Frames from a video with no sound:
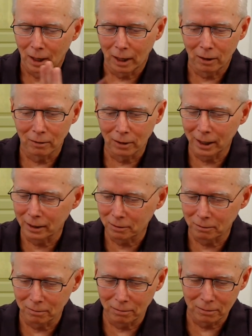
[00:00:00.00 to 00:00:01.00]
I don't like
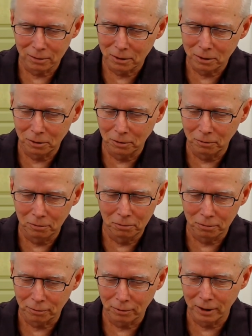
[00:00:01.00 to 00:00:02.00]
two,
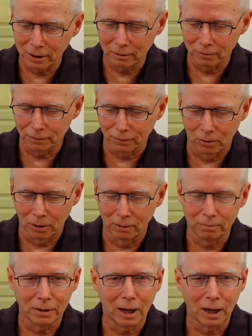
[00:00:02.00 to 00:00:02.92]
three, and four.